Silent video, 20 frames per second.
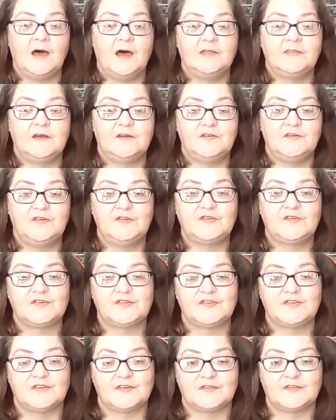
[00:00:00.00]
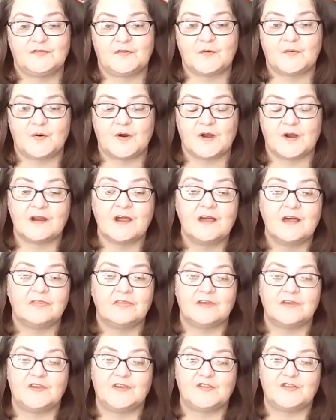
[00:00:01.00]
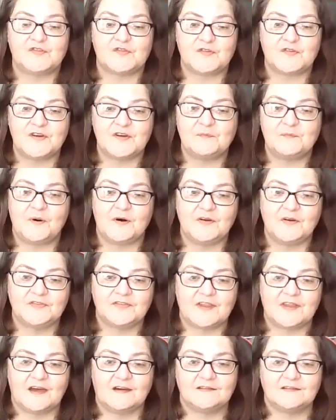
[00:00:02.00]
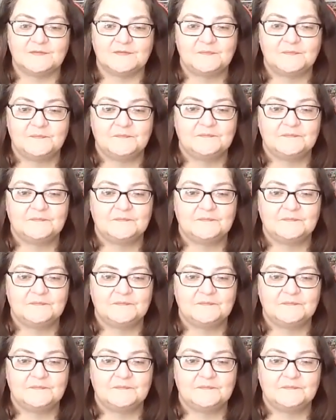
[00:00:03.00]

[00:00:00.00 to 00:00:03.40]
and then you just look for the history of Ballstown.